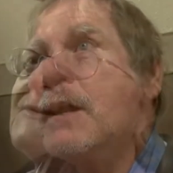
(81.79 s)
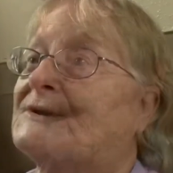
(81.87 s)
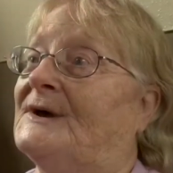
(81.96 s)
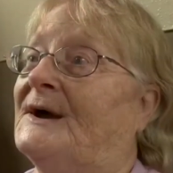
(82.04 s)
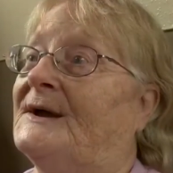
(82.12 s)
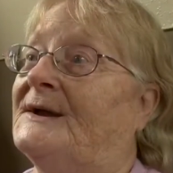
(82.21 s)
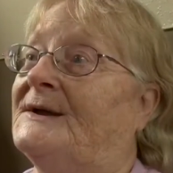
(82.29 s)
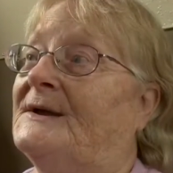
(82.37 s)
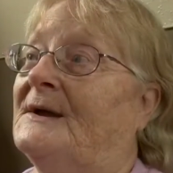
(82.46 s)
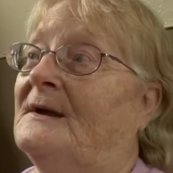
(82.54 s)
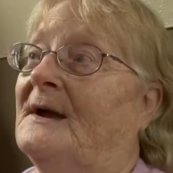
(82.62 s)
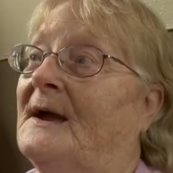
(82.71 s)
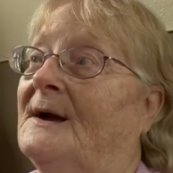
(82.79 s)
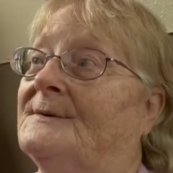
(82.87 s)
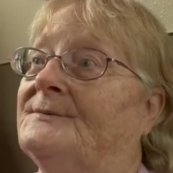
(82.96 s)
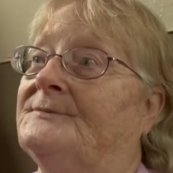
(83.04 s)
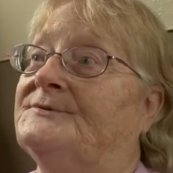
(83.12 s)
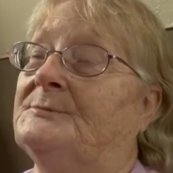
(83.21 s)
I
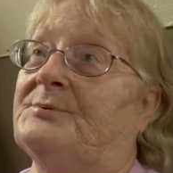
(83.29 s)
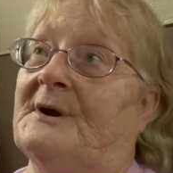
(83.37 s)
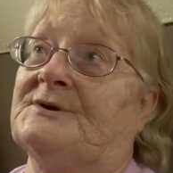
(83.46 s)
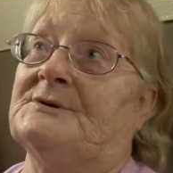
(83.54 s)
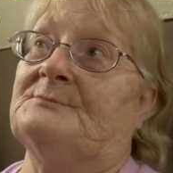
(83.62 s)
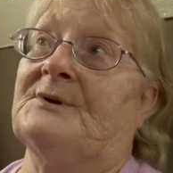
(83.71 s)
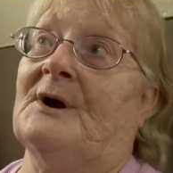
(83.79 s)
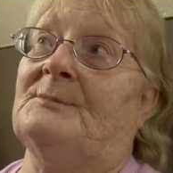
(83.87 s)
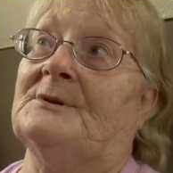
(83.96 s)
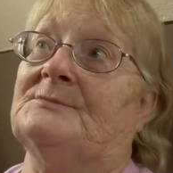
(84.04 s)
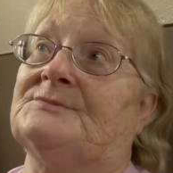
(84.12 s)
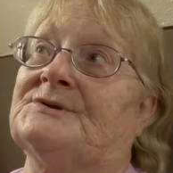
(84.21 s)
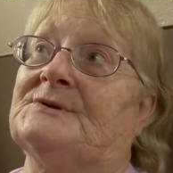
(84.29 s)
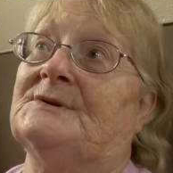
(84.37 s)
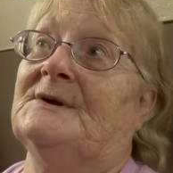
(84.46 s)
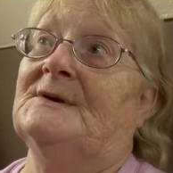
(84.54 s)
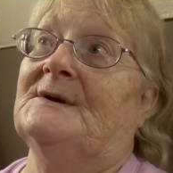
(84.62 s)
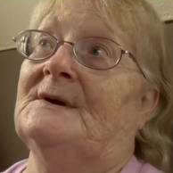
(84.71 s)
have depression problems,
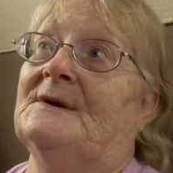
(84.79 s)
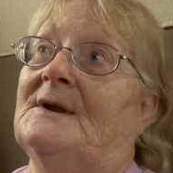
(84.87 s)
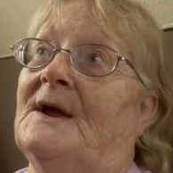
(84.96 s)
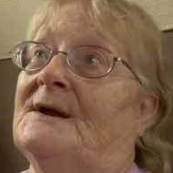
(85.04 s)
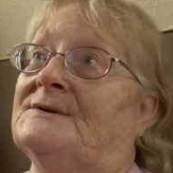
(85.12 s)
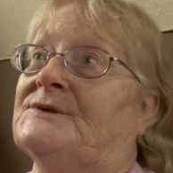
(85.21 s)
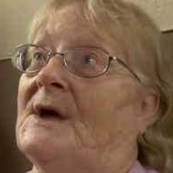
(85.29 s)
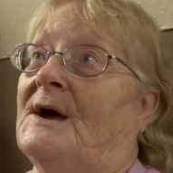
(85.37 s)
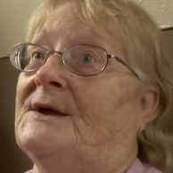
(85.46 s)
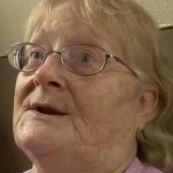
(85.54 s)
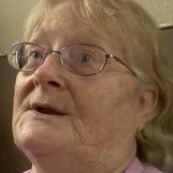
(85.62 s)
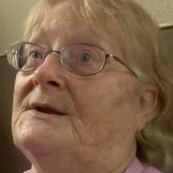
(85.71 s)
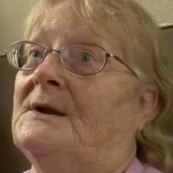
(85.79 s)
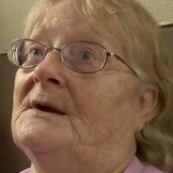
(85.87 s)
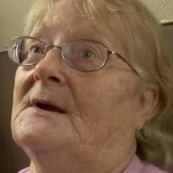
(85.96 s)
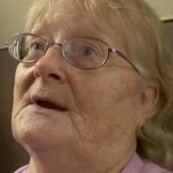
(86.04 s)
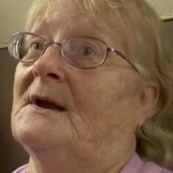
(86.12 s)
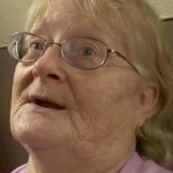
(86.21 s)
anxiety.
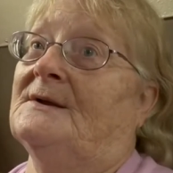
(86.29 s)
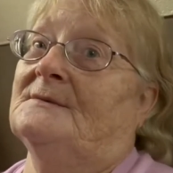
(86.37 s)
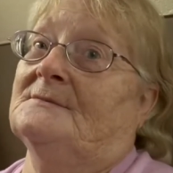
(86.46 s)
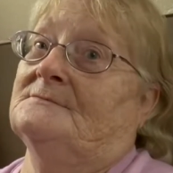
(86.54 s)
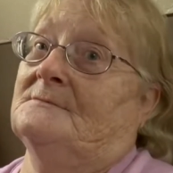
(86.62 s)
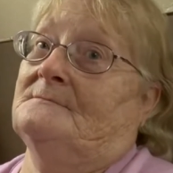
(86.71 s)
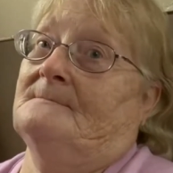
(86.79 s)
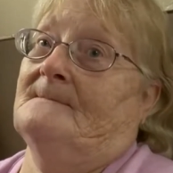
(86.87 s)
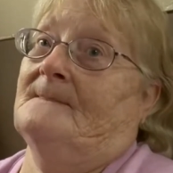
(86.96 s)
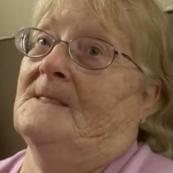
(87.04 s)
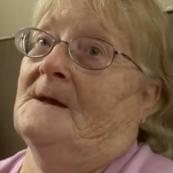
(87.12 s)
Working is difficult for